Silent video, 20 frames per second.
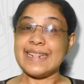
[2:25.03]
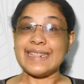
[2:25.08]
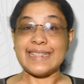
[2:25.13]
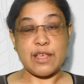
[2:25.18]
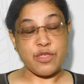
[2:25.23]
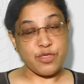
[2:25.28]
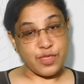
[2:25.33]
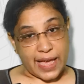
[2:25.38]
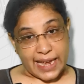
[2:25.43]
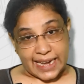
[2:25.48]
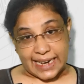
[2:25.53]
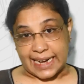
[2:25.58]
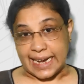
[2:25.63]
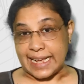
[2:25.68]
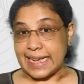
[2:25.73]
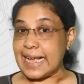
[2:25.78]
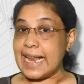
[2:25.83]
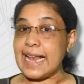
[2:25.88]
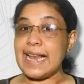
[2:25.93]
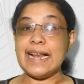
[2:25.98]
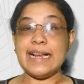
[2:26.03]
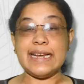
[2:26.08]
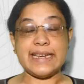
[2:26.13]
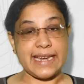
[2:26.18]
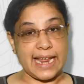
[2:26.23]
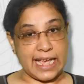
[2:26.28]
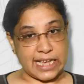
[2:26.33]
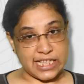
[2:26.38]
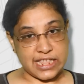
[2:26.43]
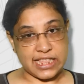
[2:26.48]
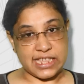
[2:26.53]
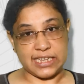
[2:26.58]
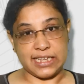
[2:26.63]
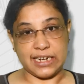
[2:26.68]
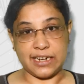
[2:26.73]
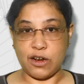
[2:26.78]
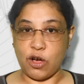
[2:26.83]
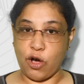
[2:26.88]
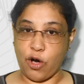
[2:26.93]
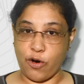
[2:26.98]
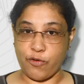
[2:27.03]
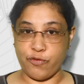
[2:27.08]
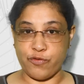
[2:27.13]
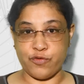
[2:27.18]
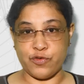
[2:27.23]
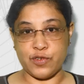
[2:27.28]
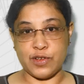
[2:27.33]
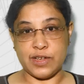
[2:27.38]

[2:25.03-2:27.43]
the cyclical nature of